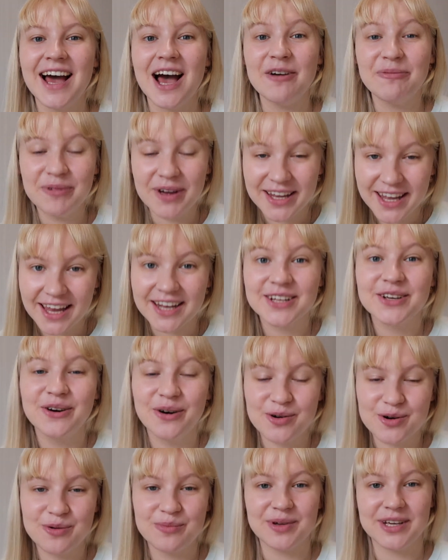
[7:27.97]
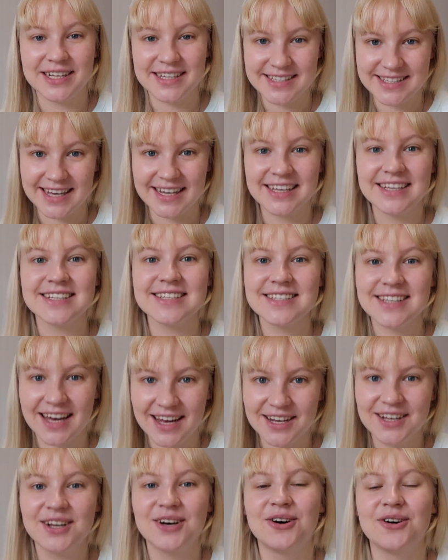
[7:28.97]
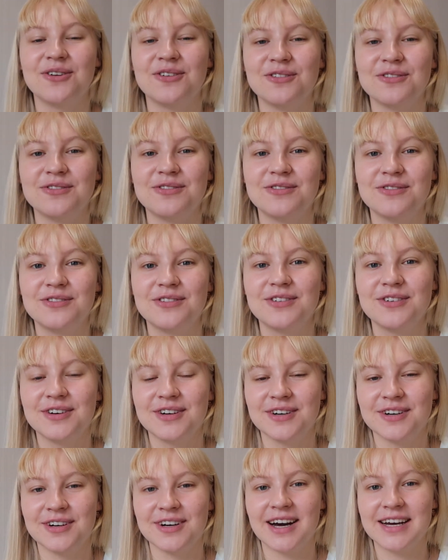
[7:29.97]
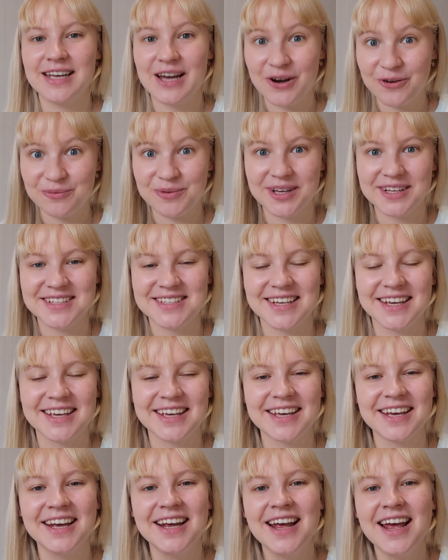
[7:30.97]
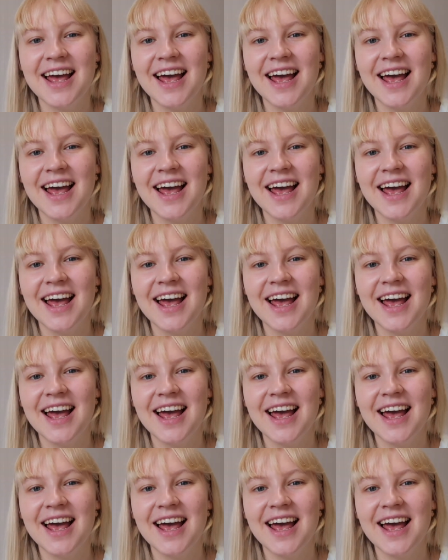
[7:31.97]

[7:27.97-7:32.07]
um, again Goro Miyazaki, son of uh, Hayao Miyazaki,